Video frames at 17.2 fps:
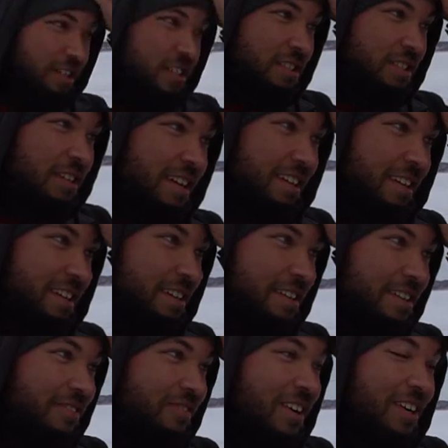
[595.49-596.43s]
this lake.
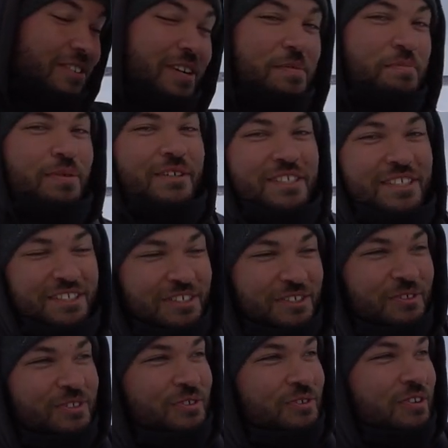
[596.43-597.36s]
It really pushes
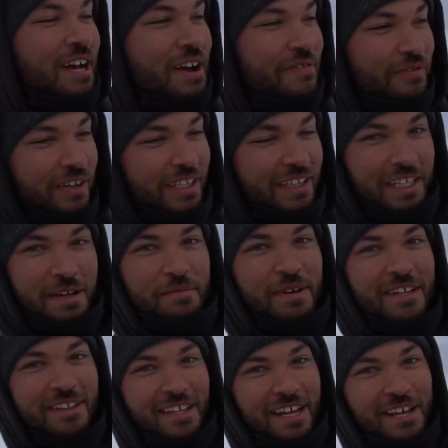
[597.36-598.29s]
you to every
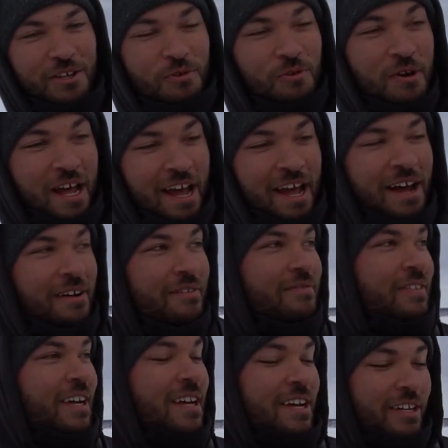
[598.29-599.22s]
limit that you
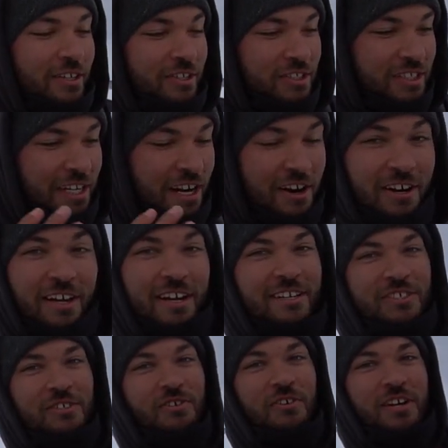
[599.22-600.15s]
have. You're staring at
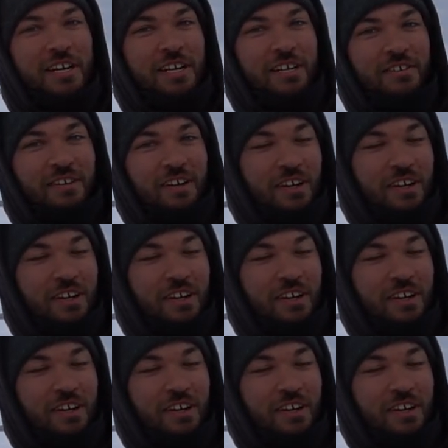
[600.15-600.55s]
a screen